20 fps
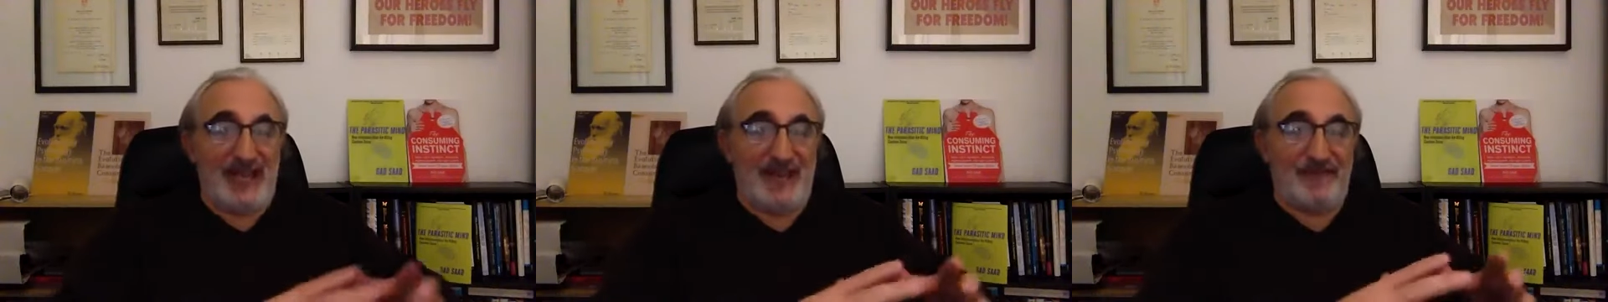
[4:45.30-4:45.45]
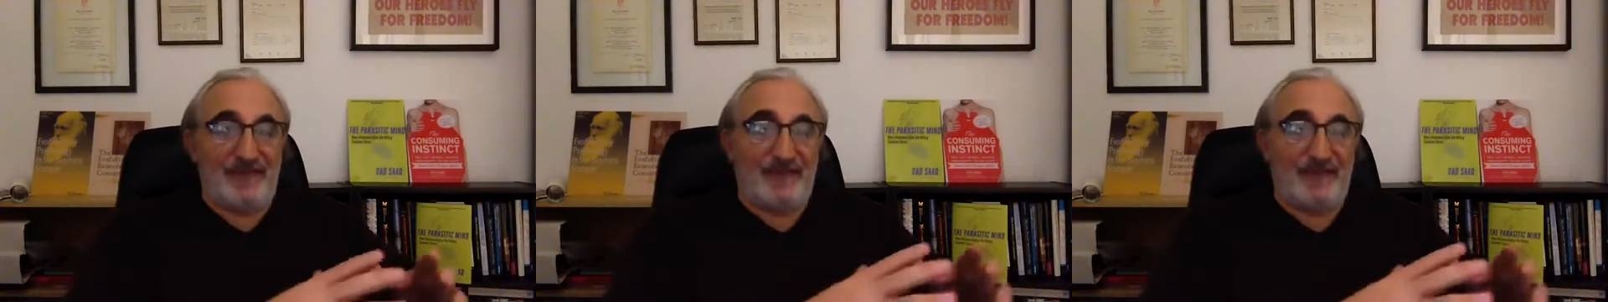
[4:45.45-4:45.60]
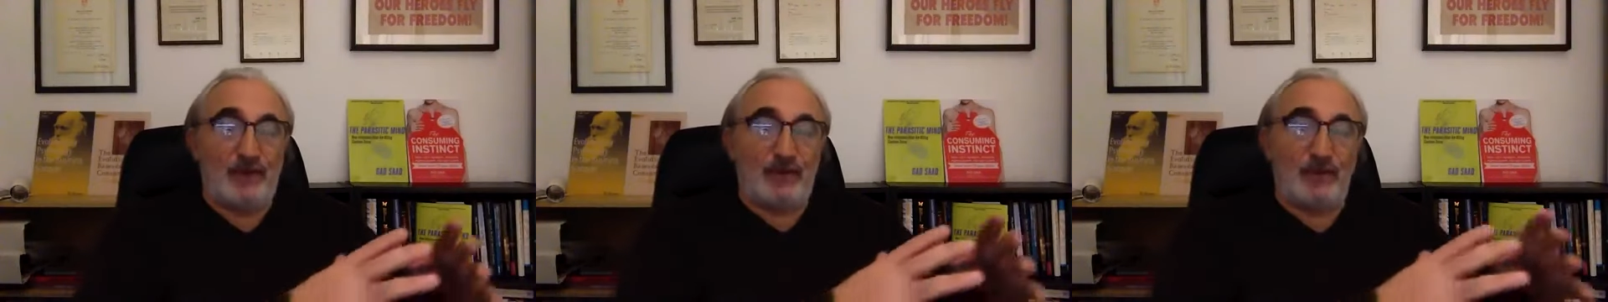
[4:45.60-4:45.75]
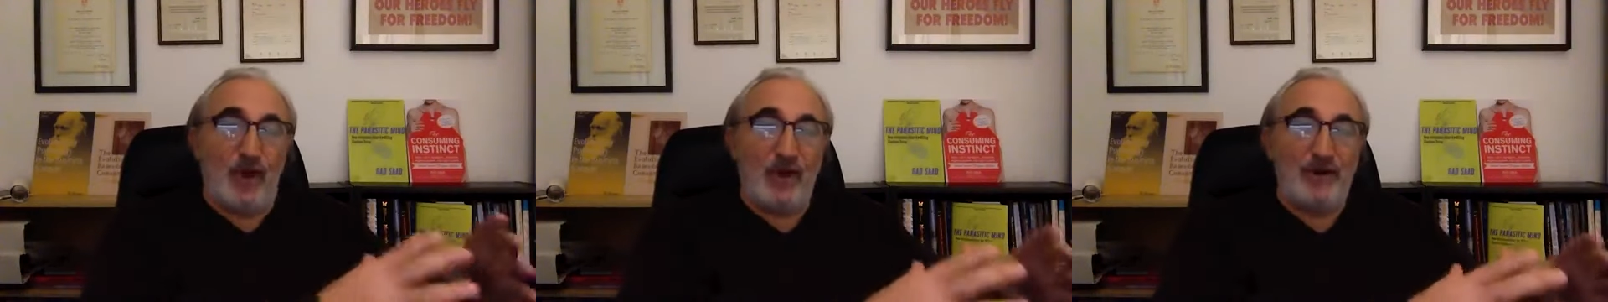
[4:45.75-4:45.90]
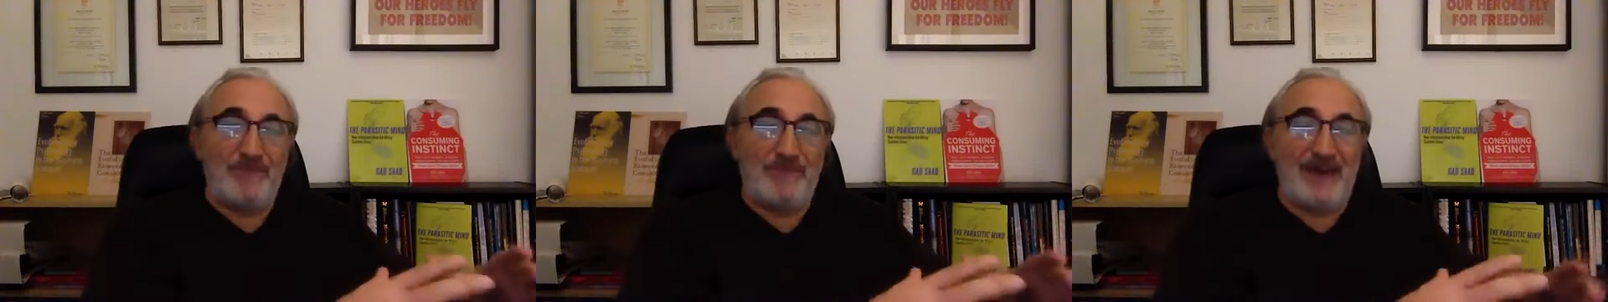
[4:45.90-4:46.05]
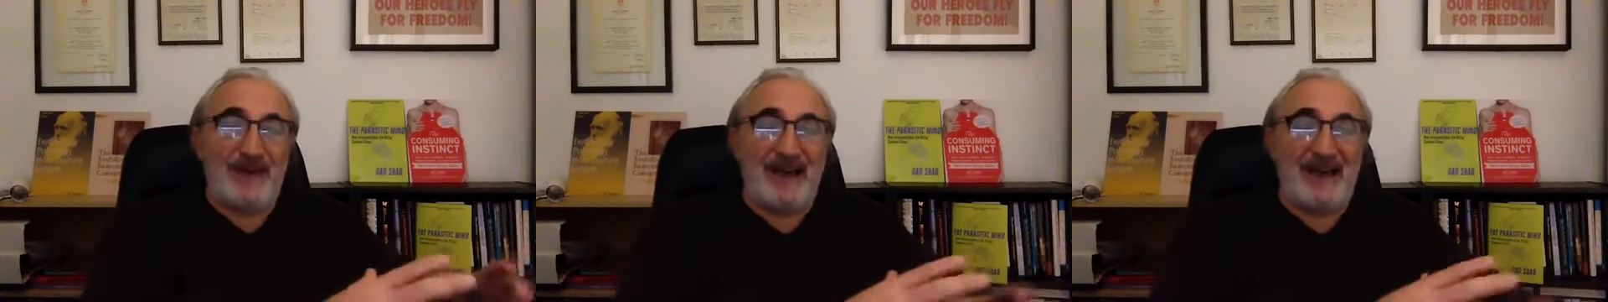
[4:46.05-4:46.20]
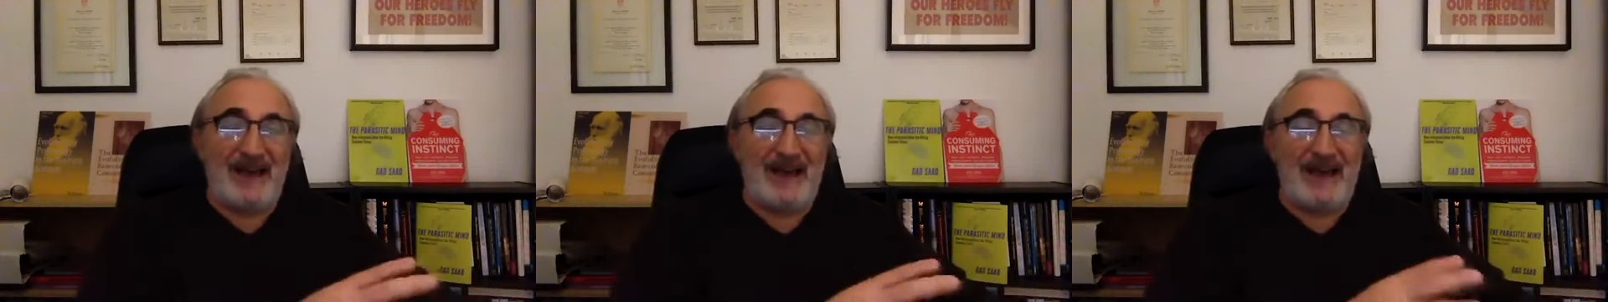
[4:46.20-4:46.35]
If
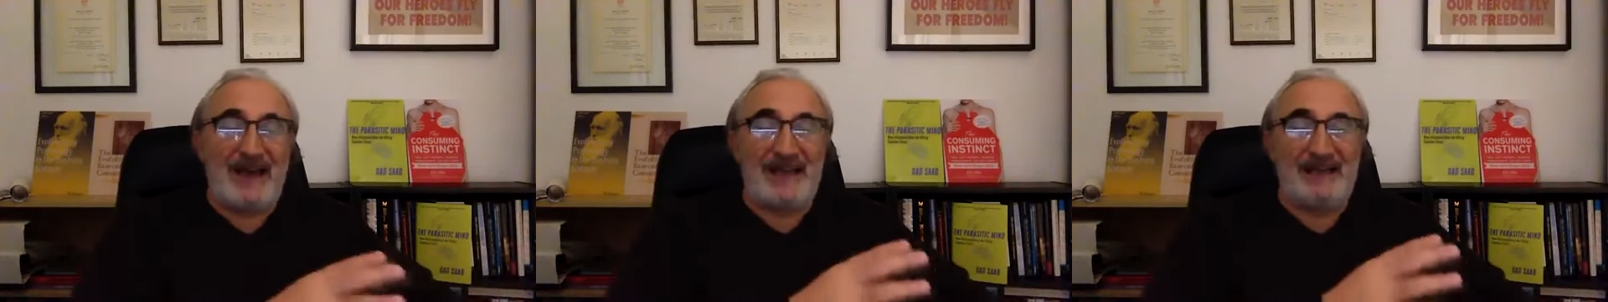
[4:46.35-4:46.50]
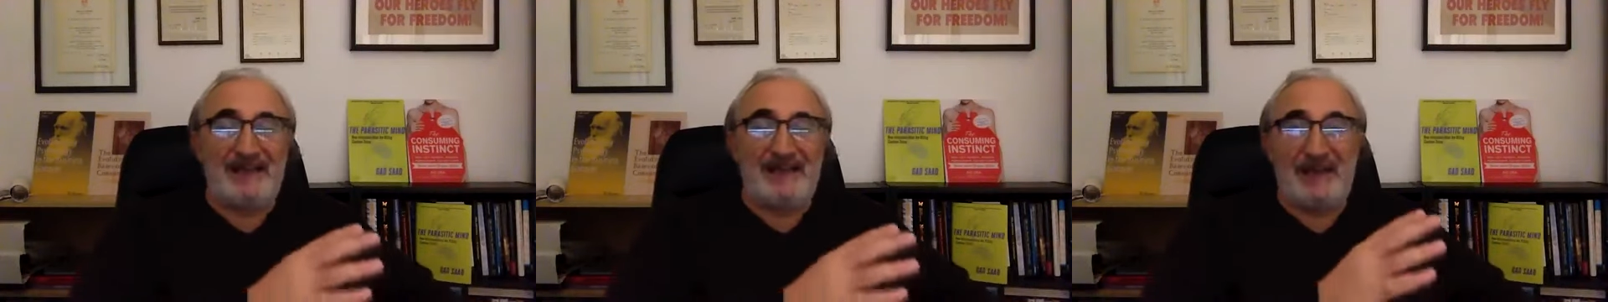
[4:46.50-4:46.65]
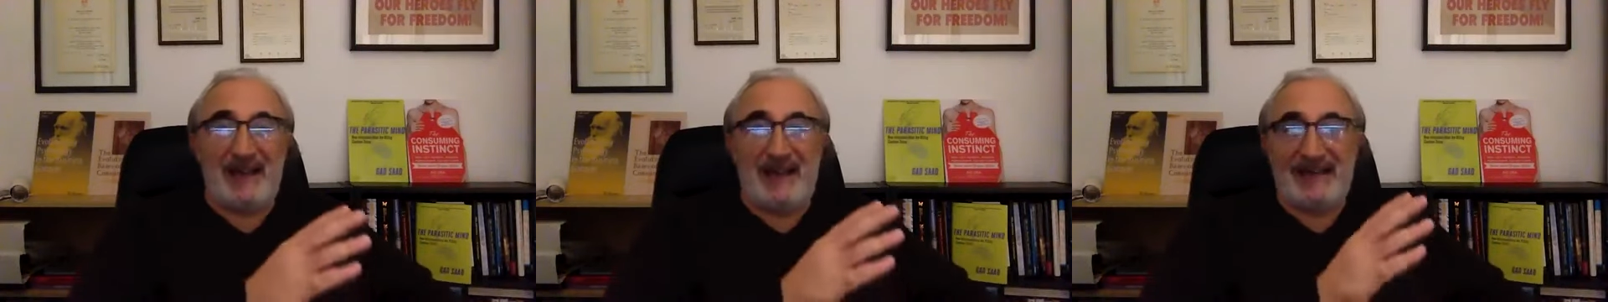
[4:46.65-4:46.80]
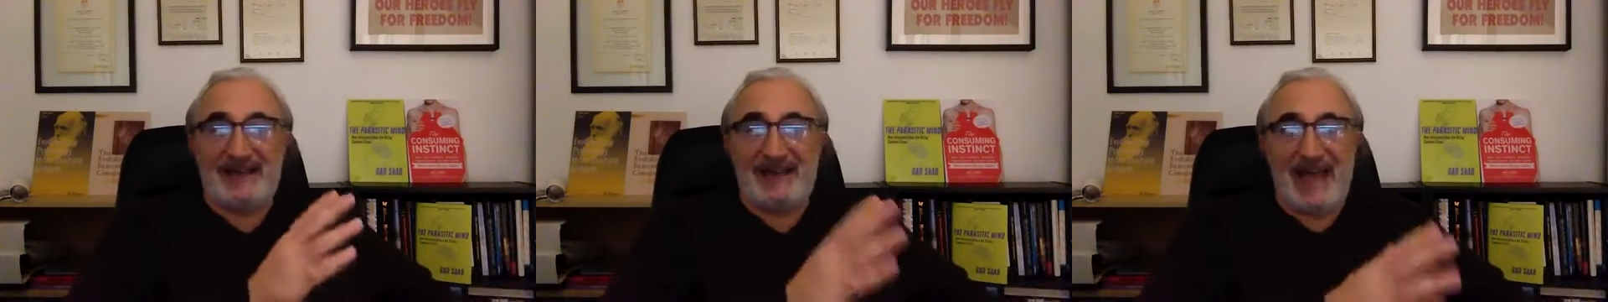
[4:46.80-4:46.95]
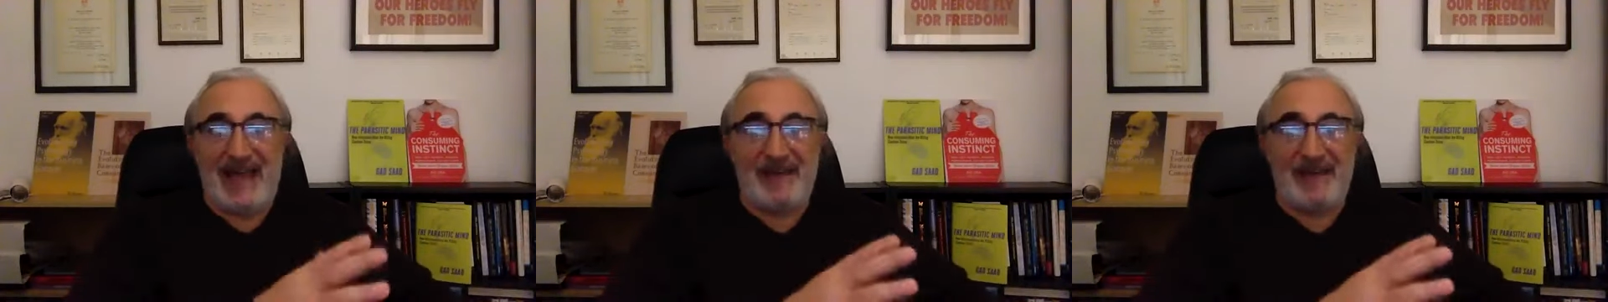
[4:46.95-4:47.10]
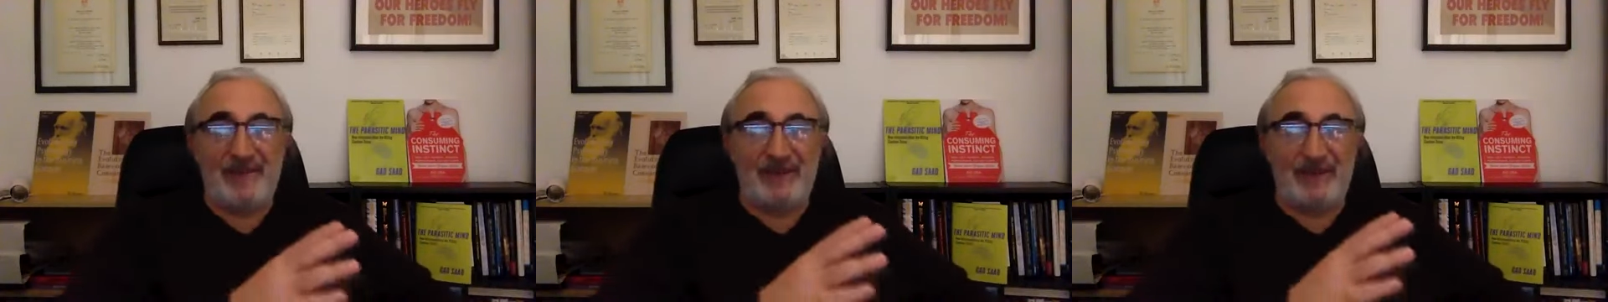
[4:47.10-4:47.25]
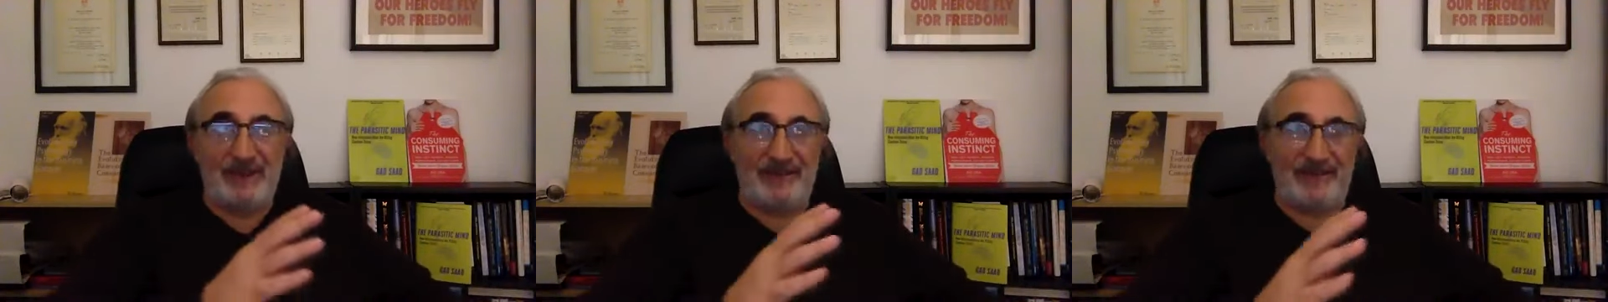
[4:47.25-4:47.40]
Cronbach and
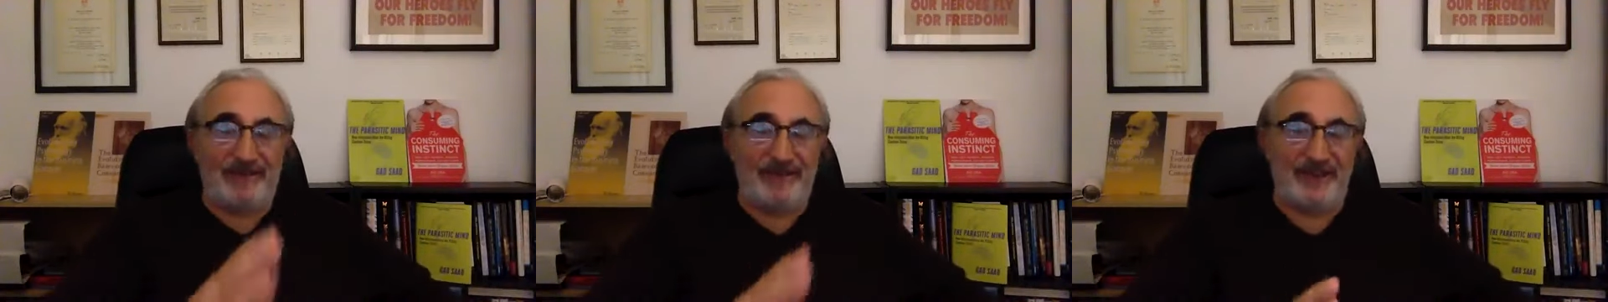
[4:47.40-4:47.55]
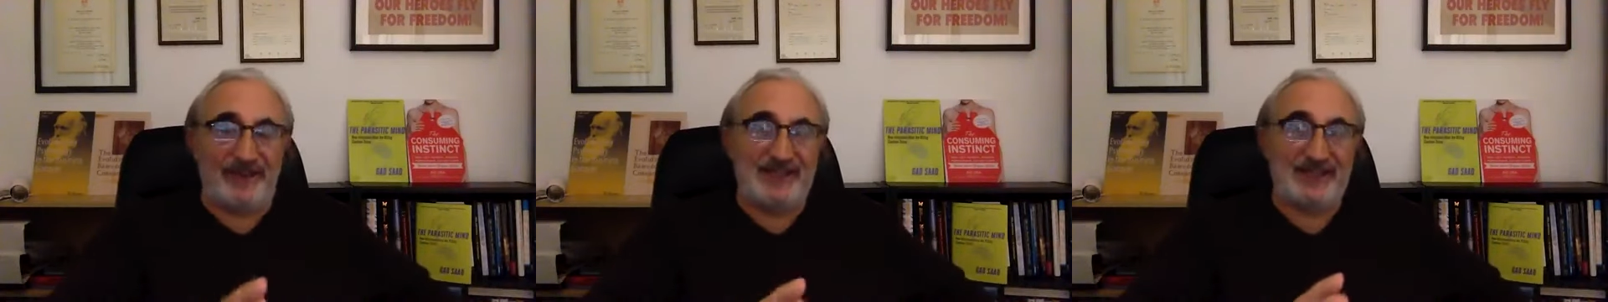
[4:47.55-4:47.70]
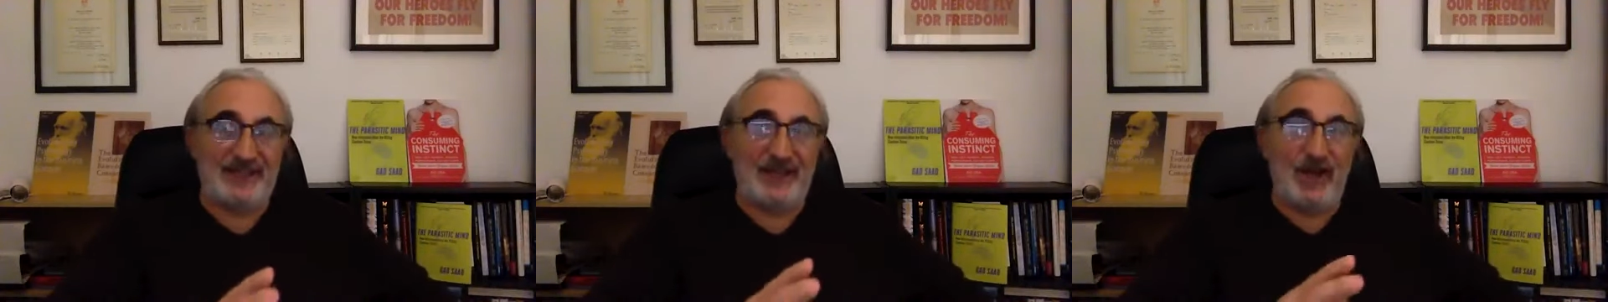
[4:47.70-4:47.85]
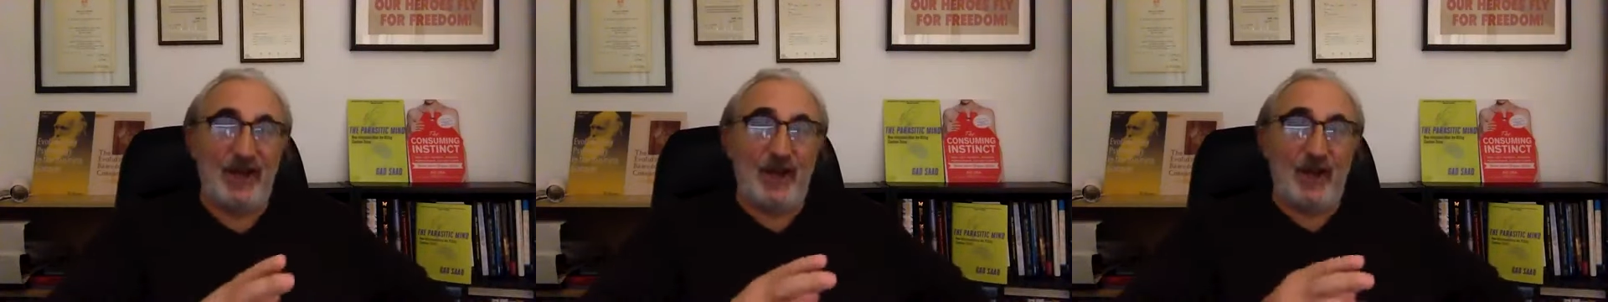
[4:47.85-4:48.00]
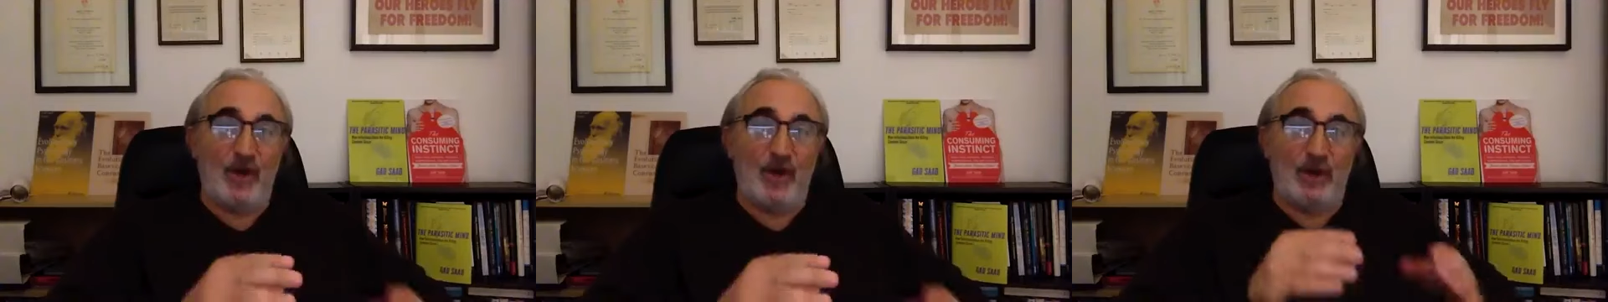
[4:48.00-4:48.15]
Campbell and Fisk